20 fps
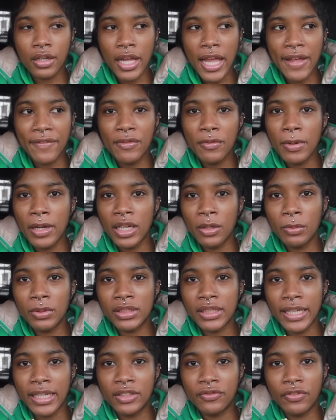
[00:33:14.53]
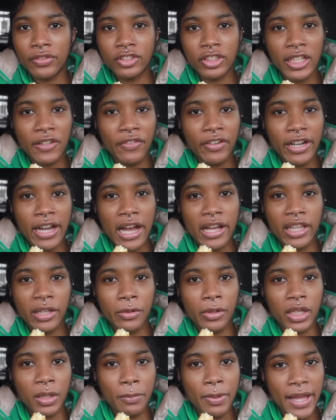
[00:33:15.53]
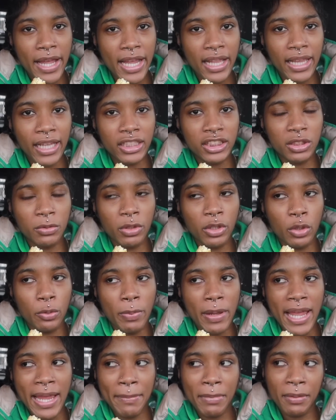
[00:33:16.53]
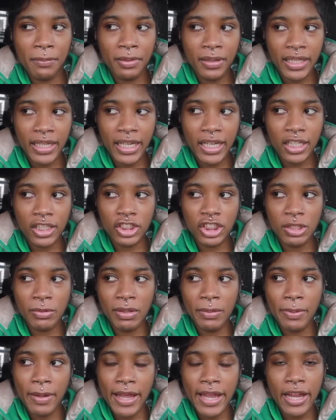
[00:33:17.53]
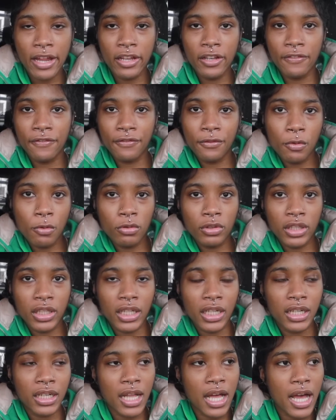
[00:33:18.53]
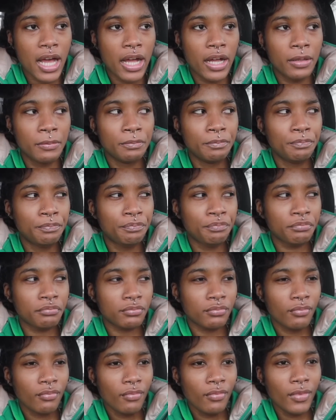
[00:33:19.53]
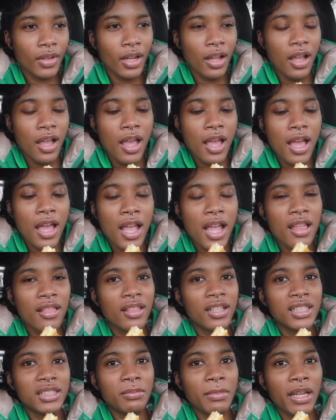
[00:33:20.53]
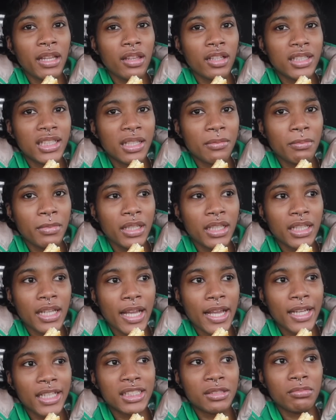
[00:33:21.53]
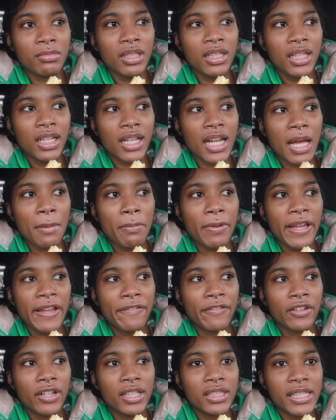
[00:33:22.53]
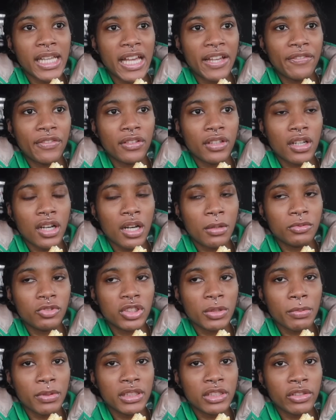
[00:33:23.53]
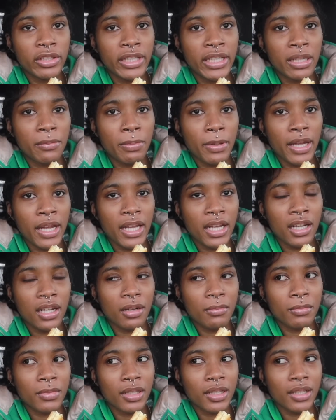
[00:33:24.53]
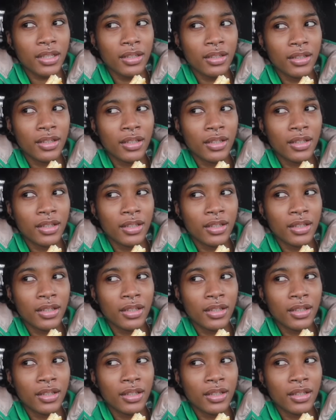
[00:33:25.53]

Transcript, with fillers: everybody was like trying to figure out how they were gonna pay. Like, should we do payment plan? Should we pay in full? Da da da. And this man looked at me and asked me, "Can I pay for his half of the um, trip until he get paid?" And I'm like,